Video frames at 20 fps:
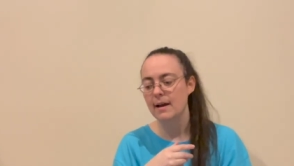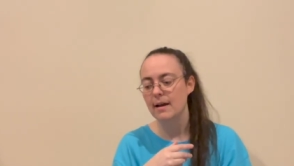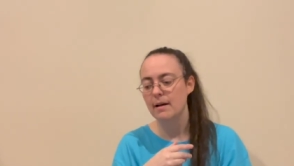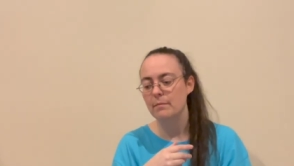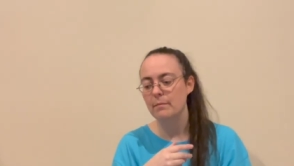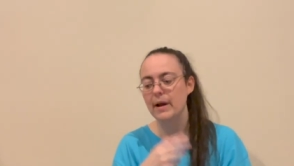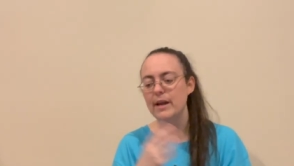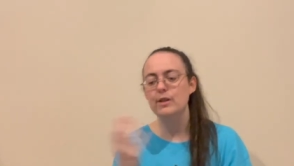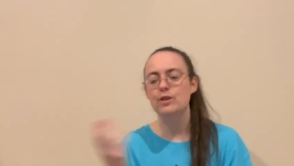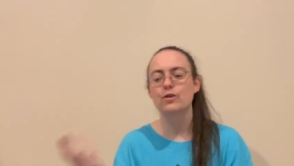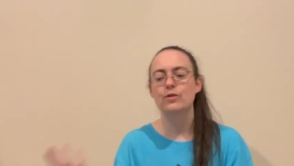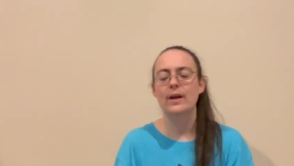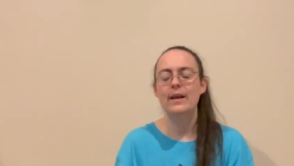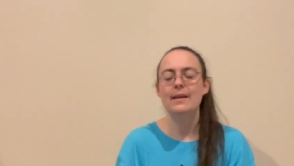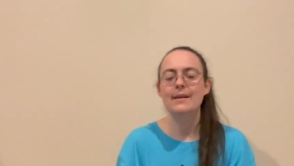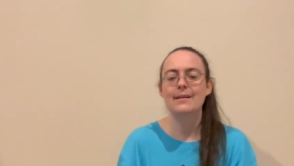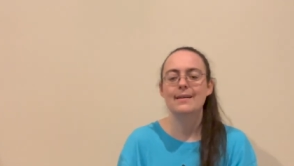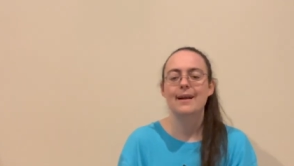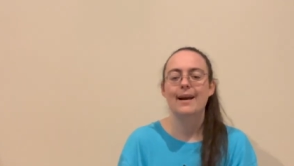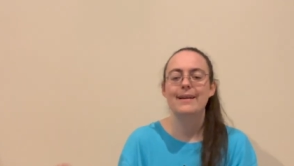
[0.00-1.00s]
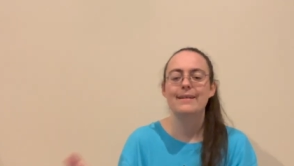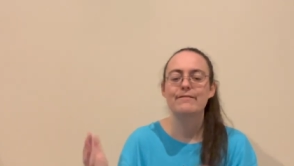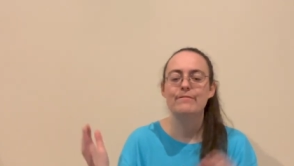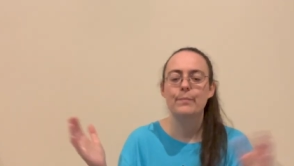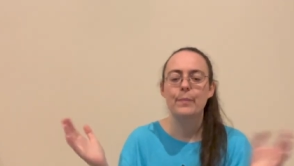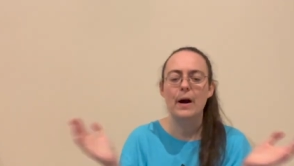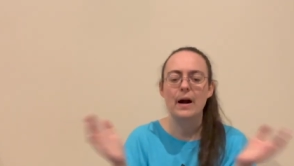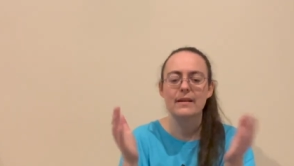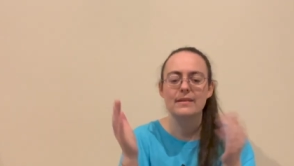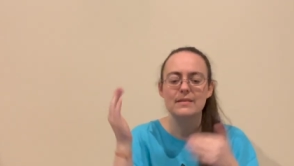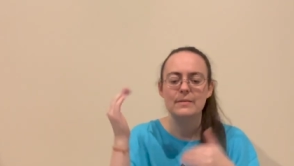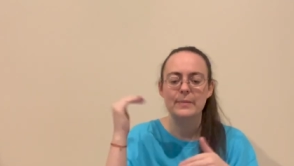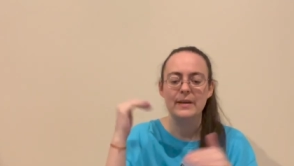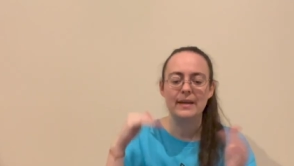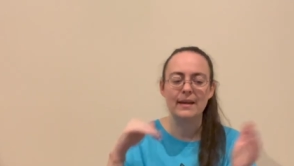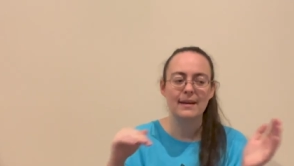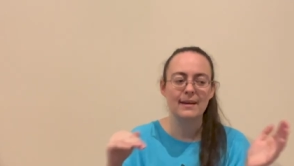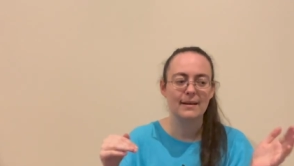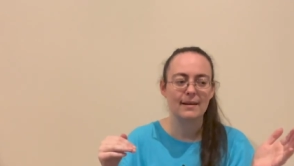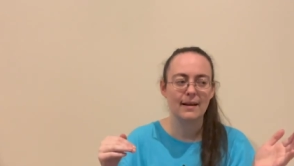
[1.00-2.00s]
my training kind of boxed
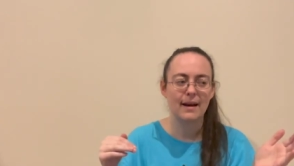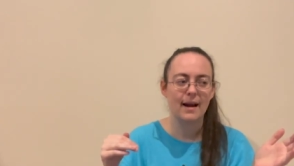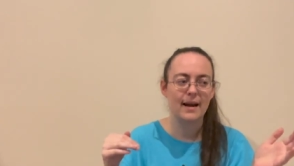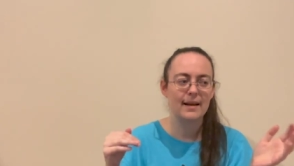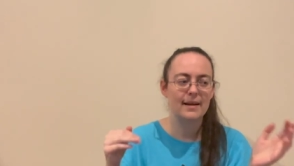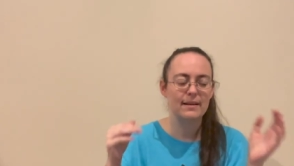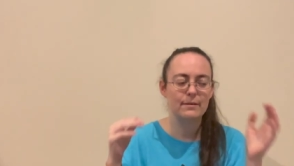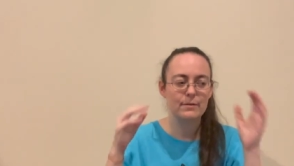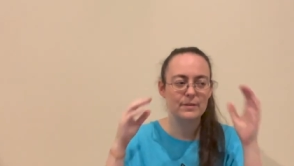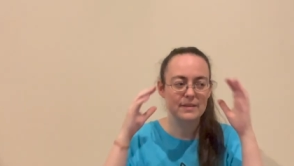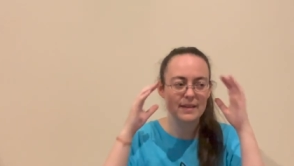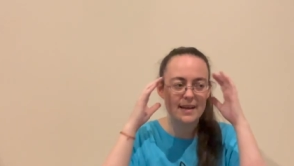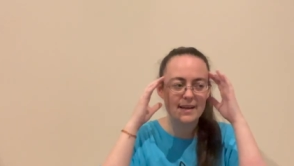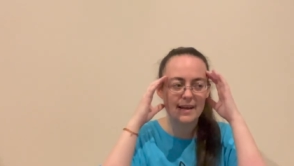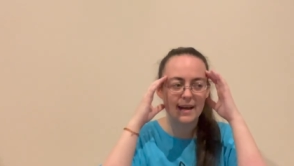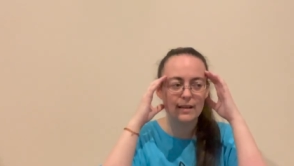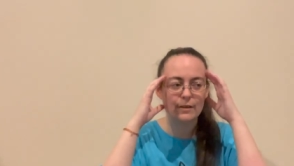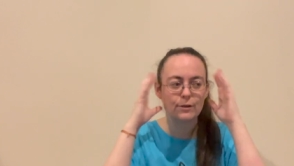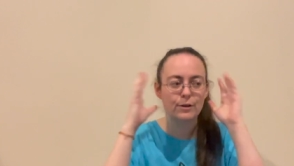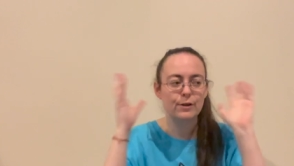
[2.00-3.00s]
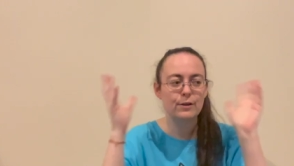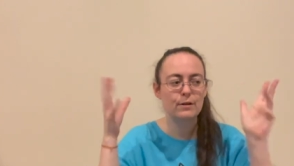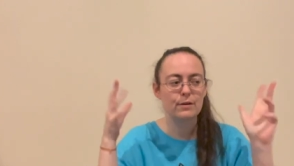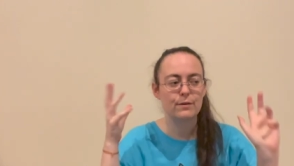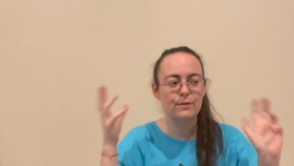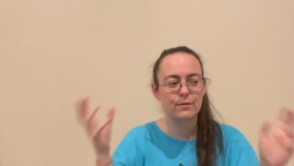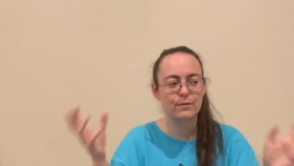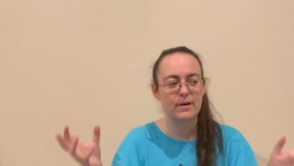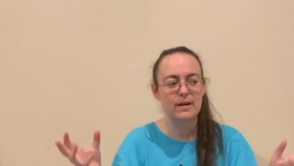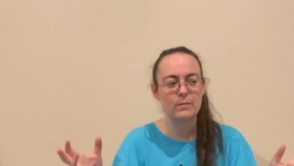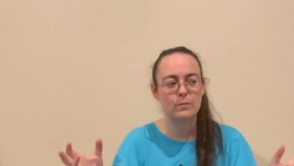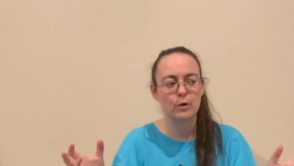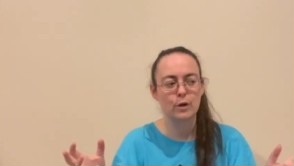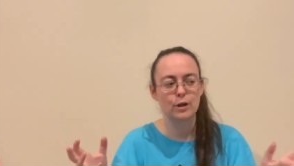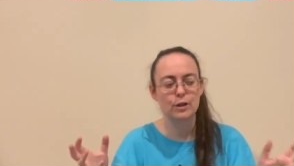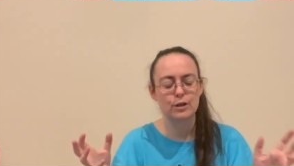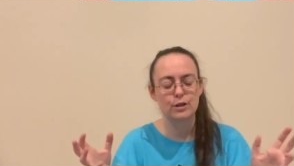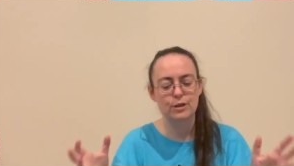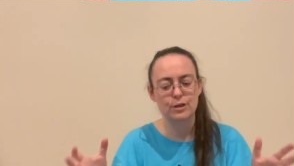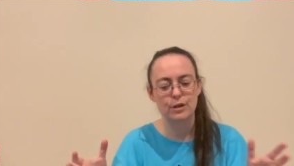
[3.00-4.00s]
me in. I, it was like I learned the
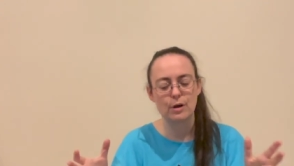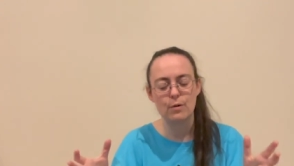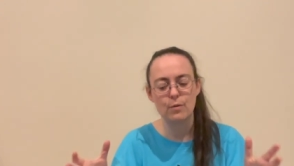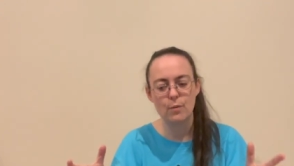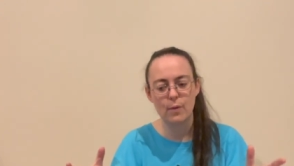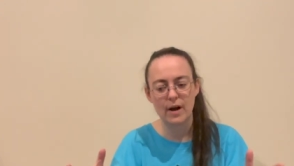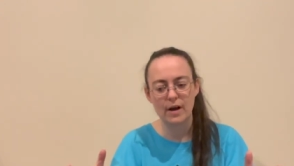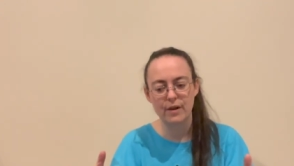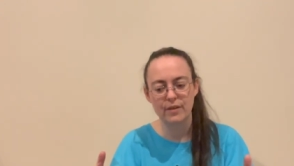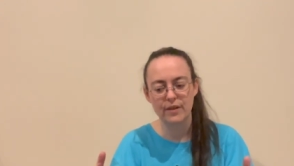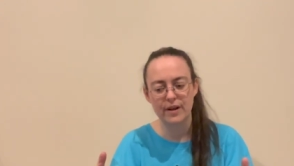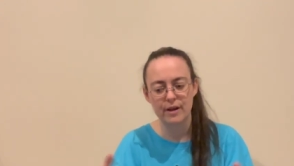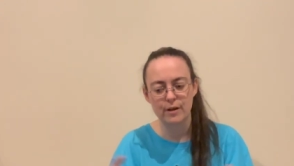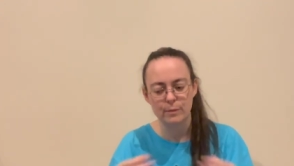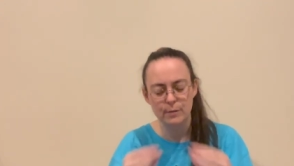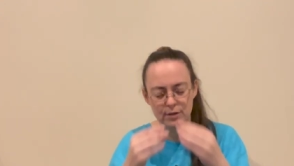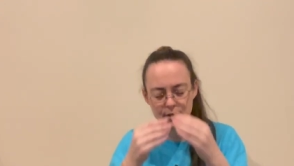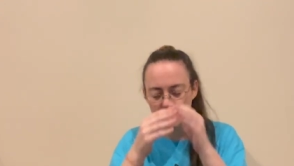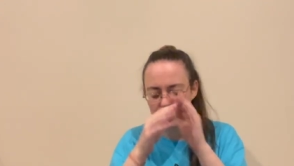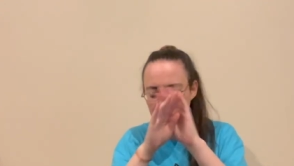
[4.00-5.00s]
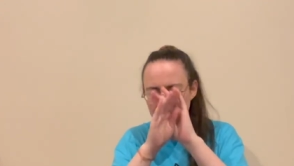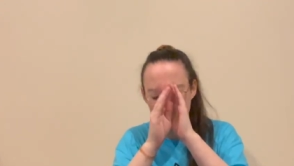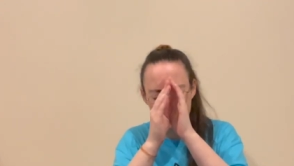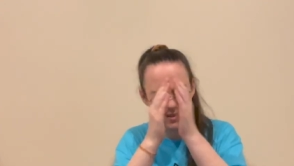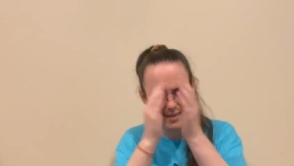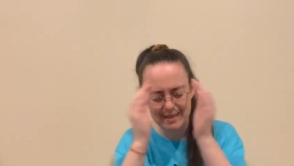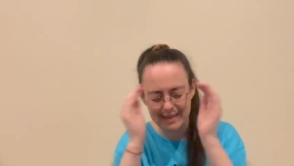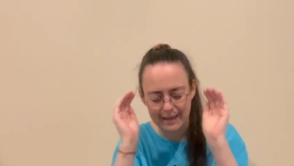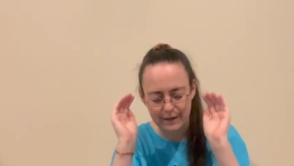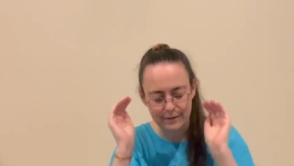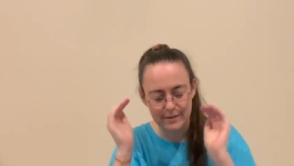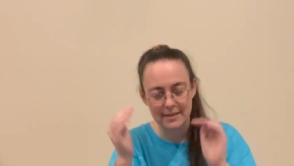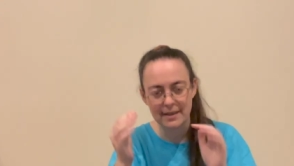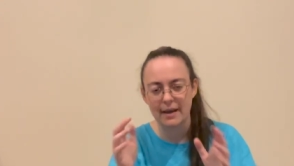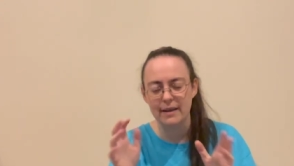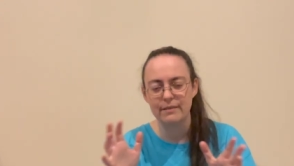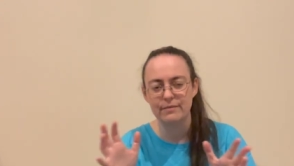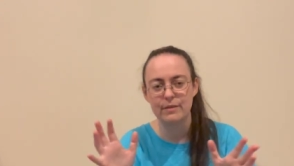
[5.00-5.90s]
framework so well that I almost couldn't see outside of